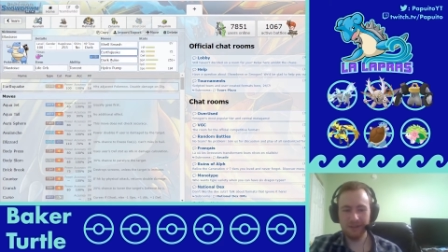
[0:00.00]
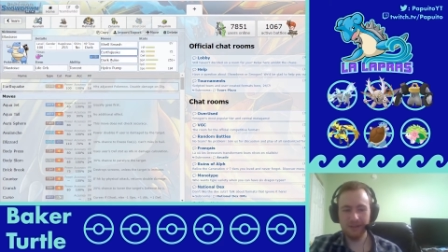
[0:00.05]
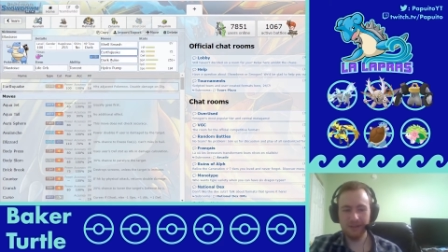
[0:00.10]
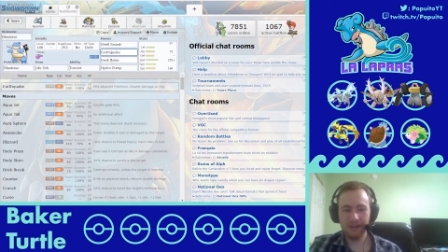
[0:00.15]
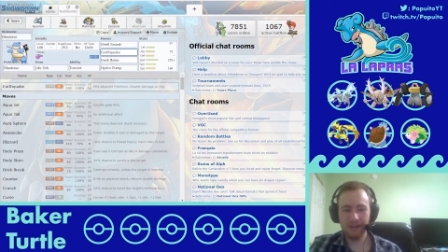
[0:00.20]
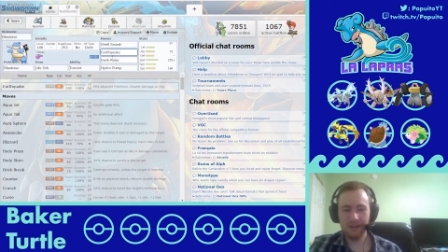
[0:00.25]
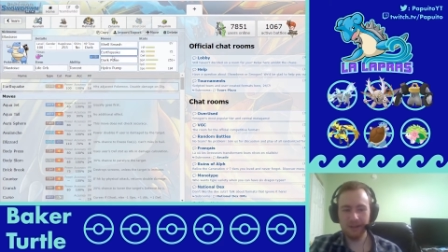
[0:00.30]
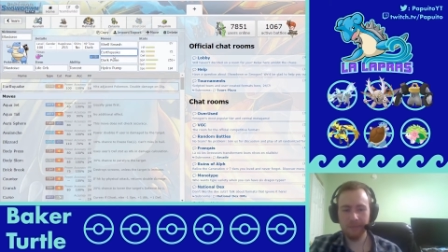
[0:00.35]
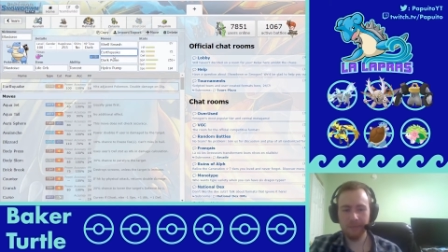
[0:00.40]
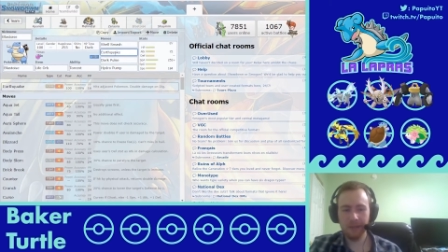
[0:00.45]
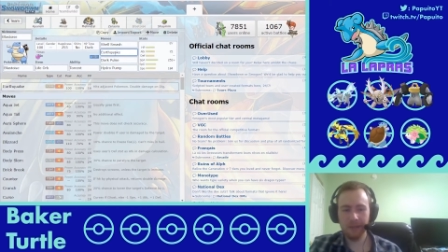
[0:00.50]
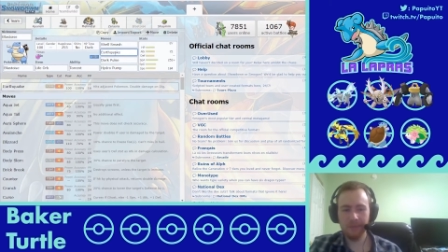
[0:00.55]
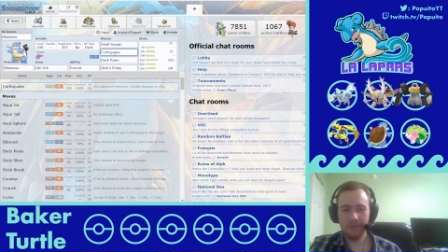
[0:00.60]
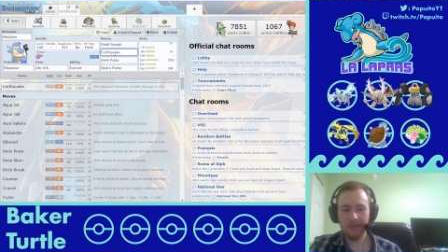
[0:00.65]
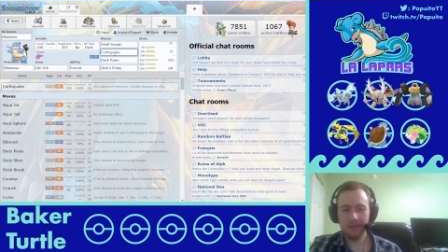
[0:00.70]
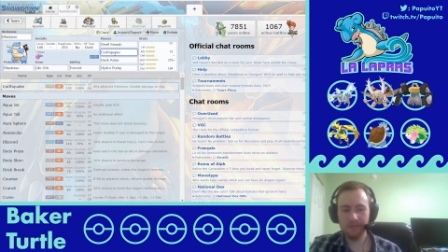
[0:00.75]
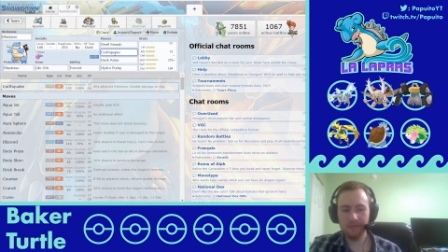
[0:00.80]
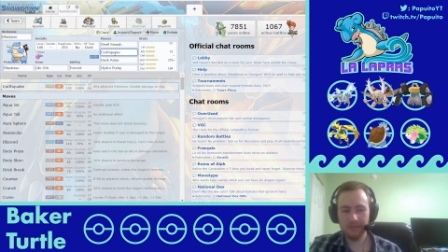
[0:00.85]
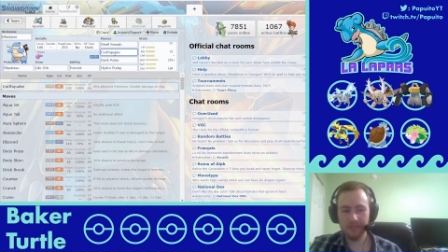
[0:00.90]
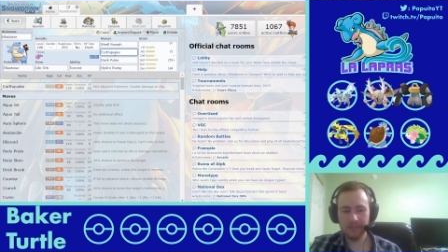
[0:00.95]
I made
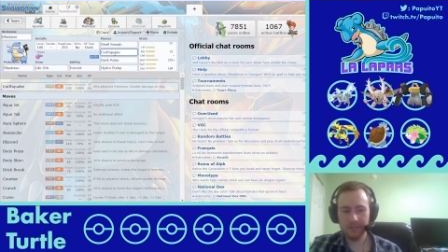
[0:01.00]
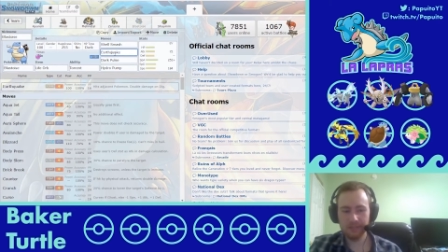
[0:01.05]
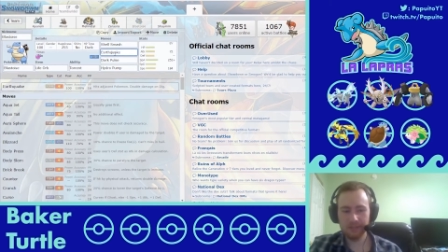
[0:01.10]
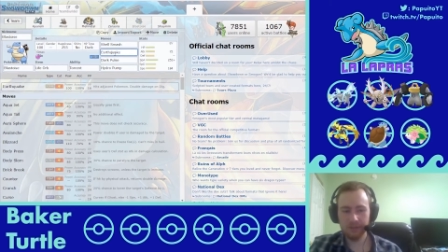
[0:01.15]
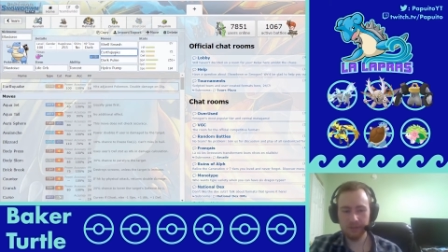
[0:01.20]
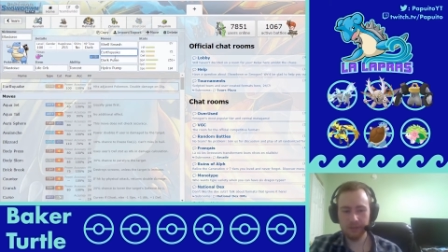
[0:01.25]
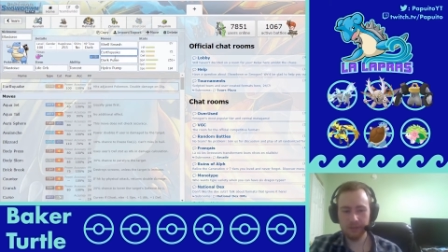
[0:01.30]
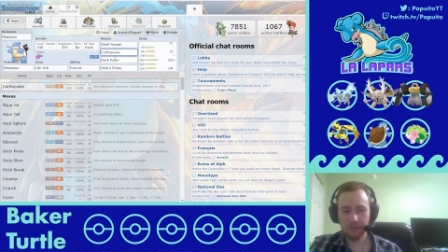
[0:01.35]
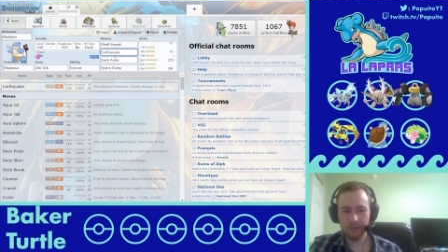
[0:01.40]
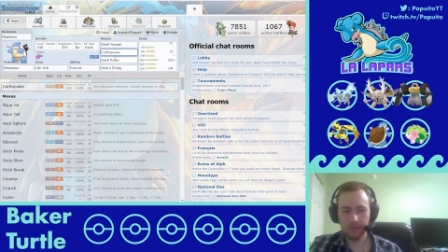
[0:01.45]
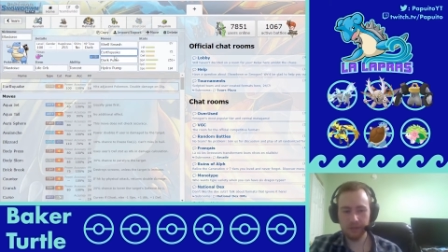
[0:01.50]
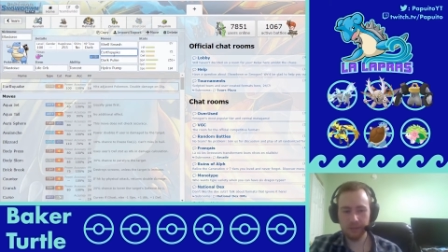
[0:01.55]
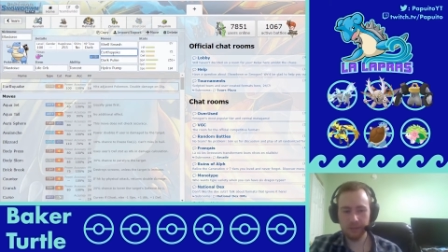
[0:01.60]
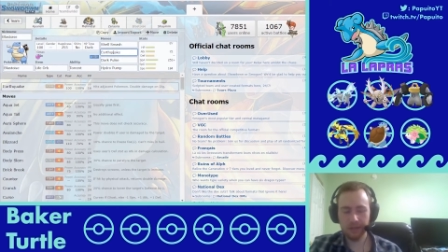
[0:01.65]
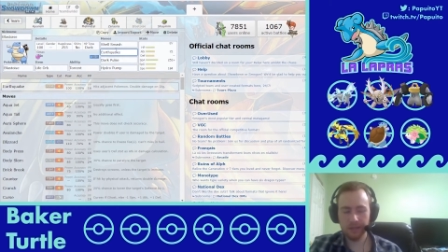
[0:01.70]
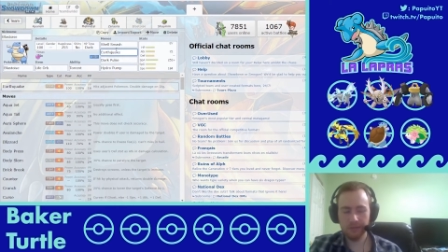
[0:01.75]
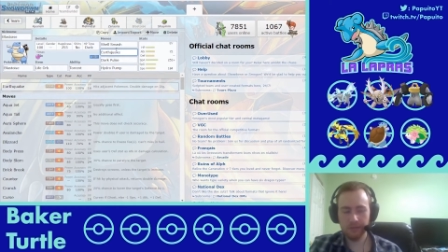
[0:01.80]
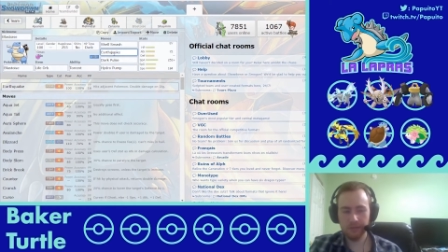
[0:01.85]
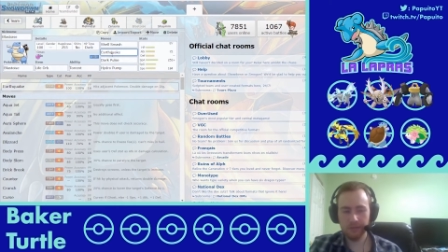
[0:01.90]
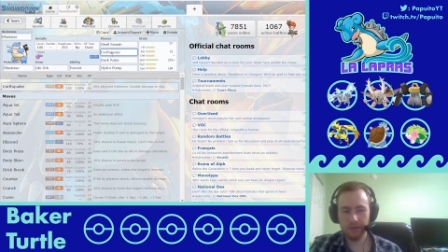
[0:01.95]
a physical
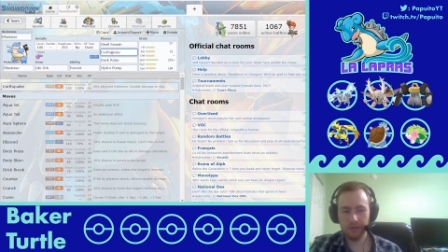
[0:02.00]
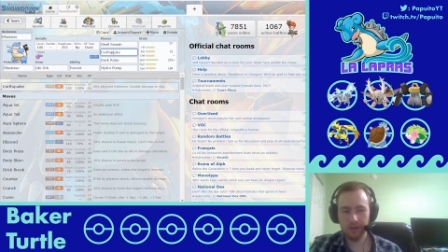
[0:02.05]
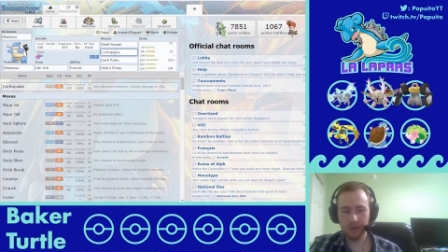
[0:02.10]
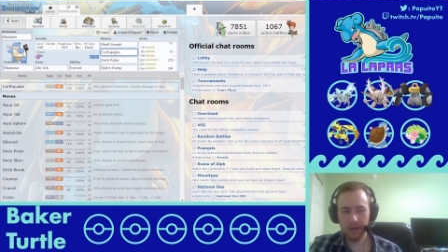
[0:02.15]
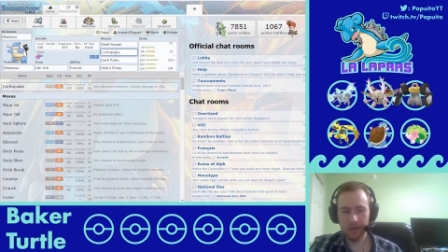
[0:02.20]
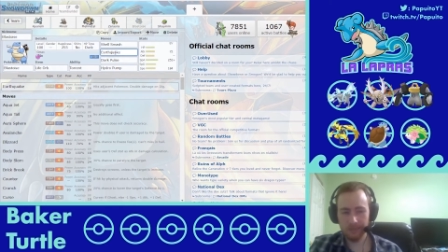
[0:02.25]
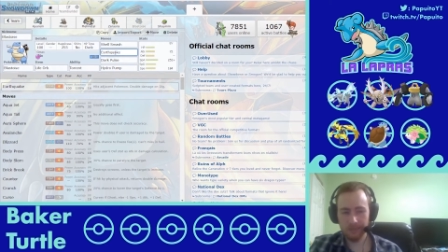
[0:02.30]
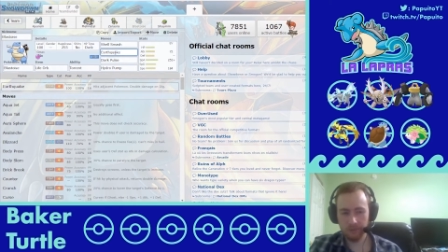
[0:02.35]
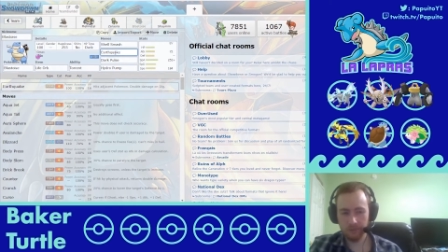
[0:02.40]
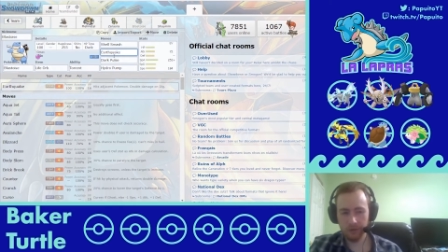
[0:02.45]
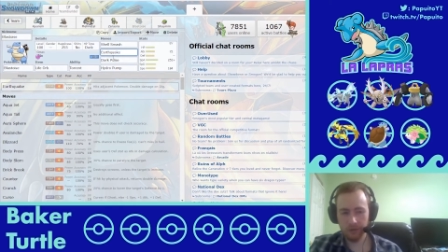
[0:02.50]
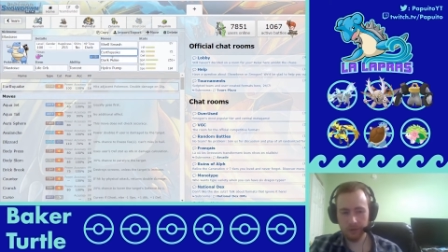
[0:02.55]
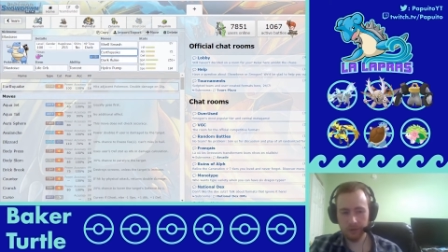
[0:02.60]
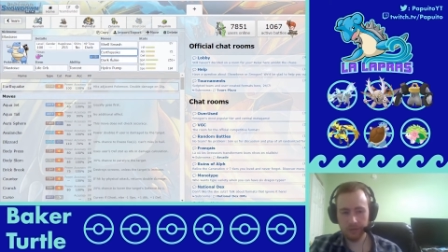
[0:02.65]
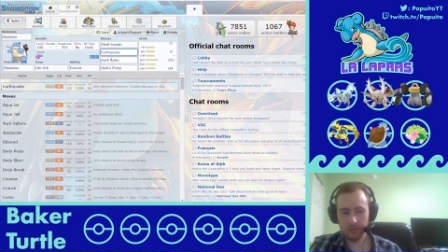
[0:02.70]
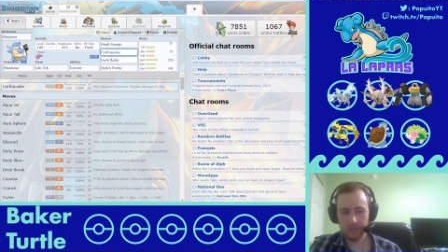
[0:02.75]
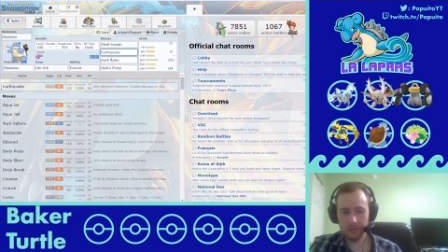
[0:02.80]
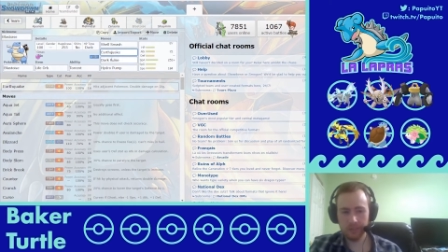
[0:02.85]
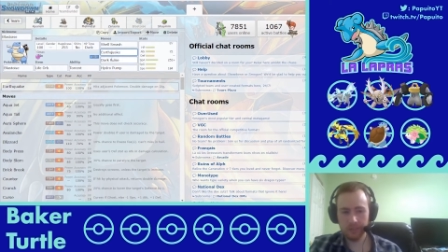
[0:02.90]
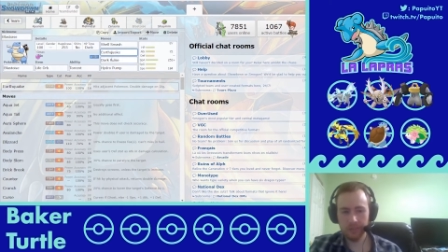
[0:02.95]
Earthquake for Ampharos.